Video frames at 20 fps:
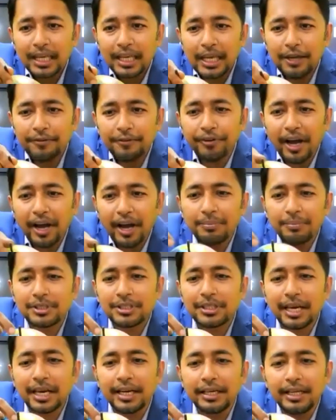if I'm
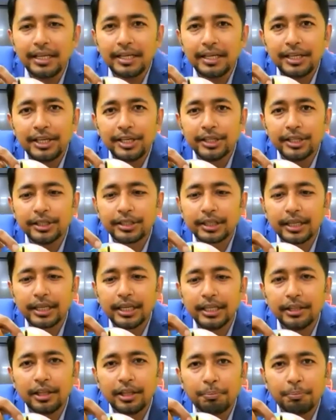standing here
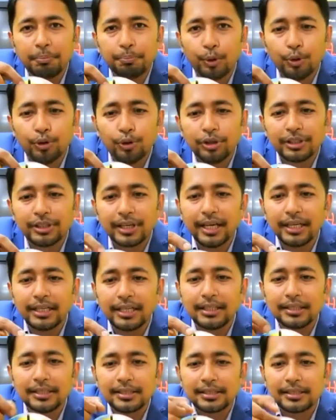in the pole, right?
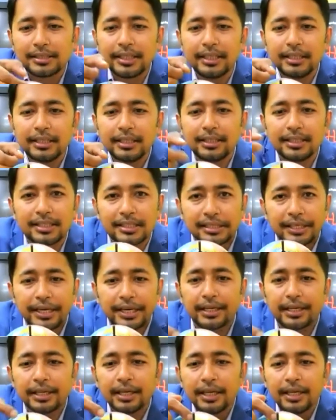See this
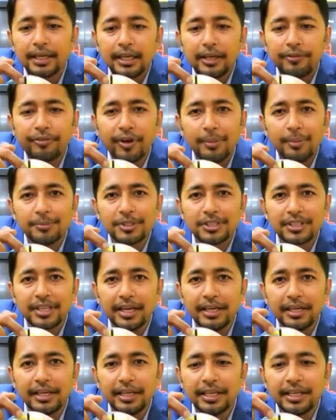tick. If I'm
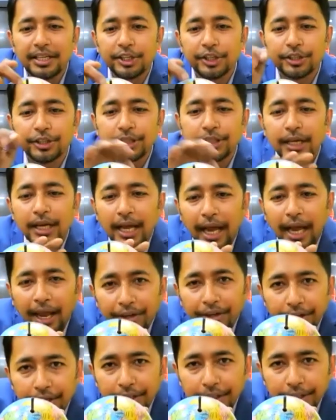standing here
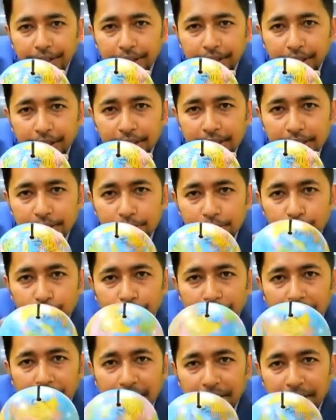and the earth is
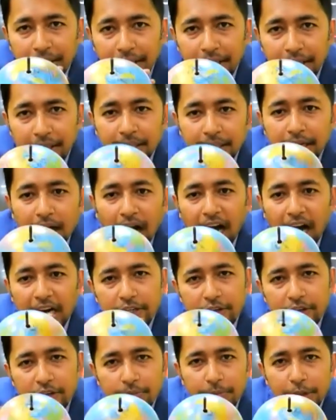rotating,
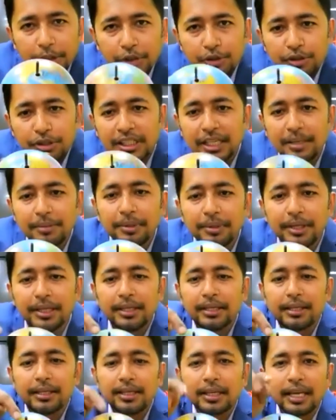are you able to see
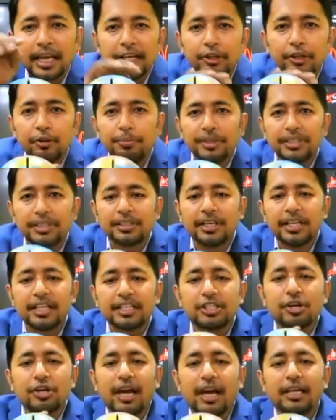me? Can you please
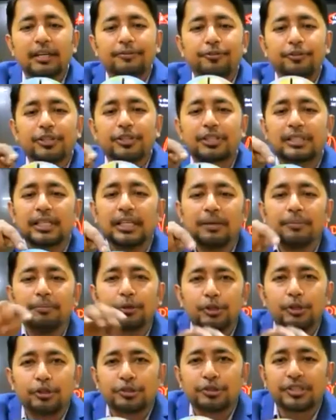raise your hand if you're still
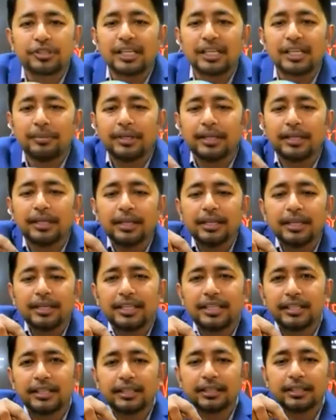able to see me
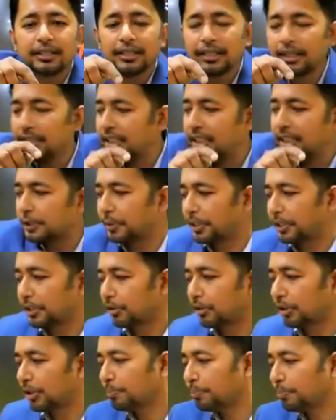here in this
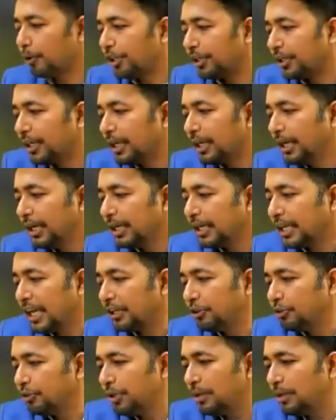particular point?
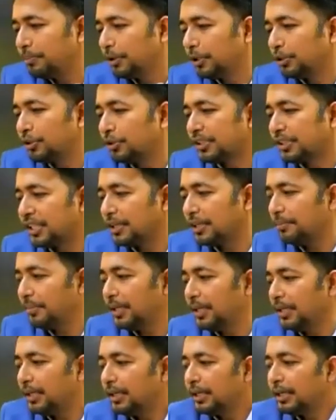Can you able to see
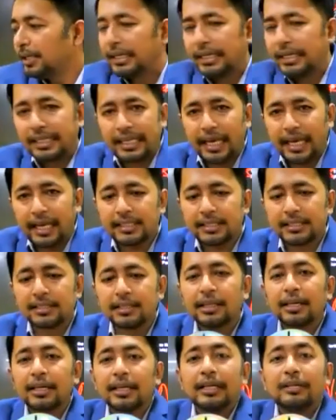me? Yes,
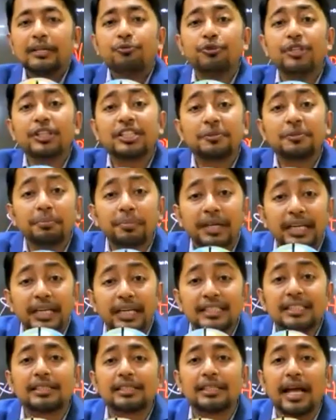which
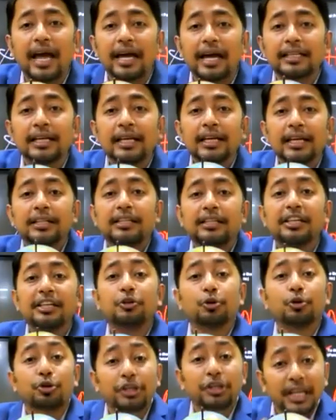means that the
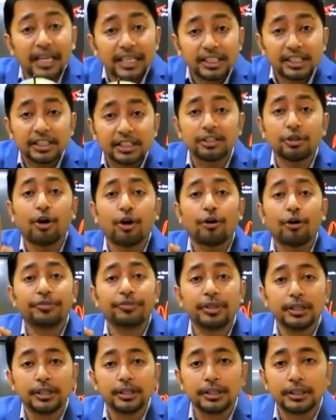rotation of
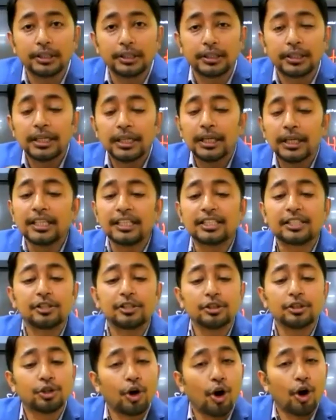the earth is
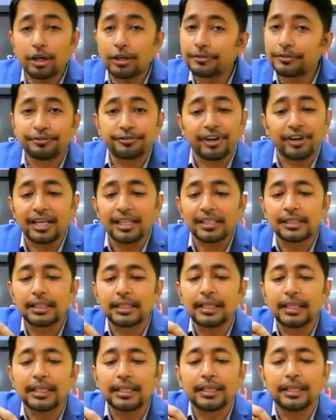not felt
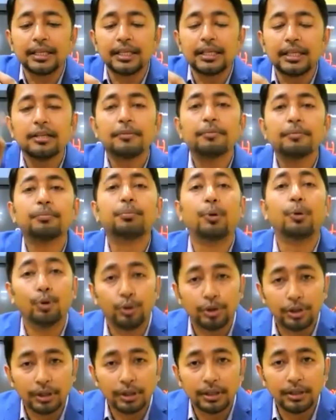in the
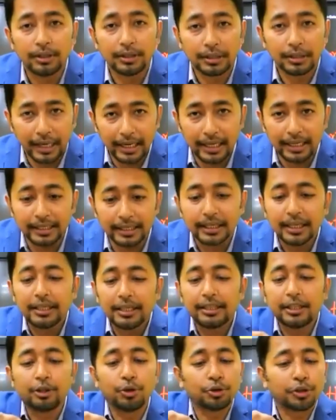pole, right?
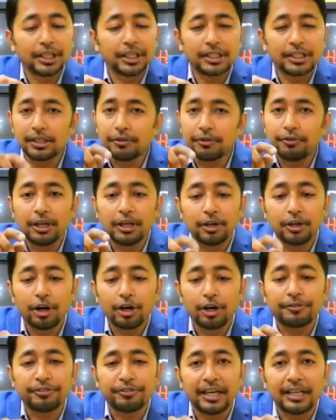The rotation will
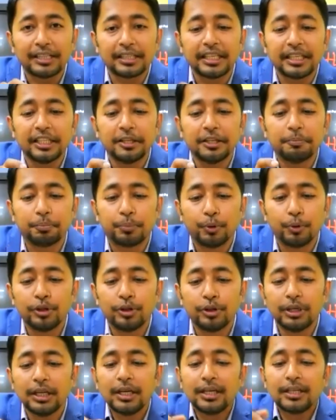not felt in the
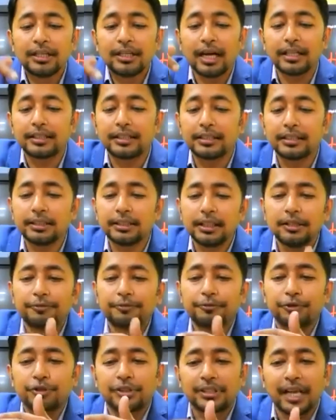pole. Rather,
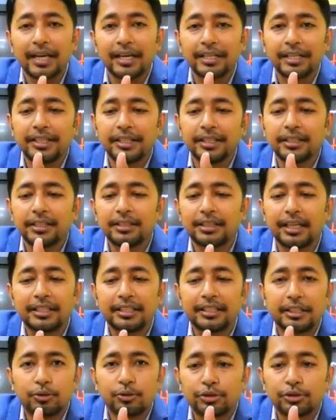if you stand here,
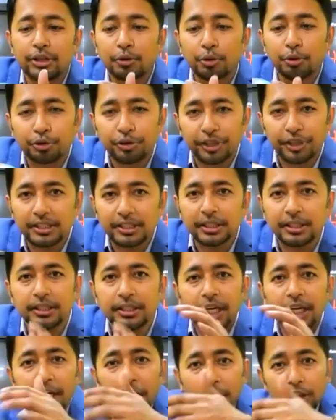then due to the
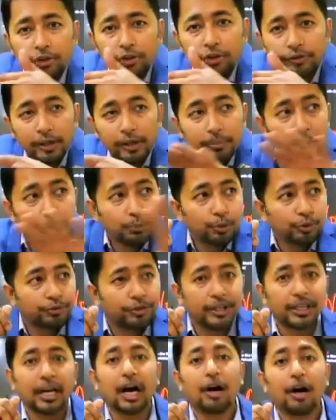rotation, you will be
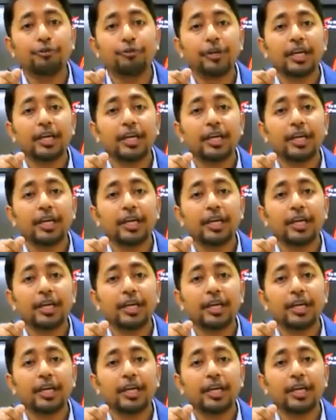moving away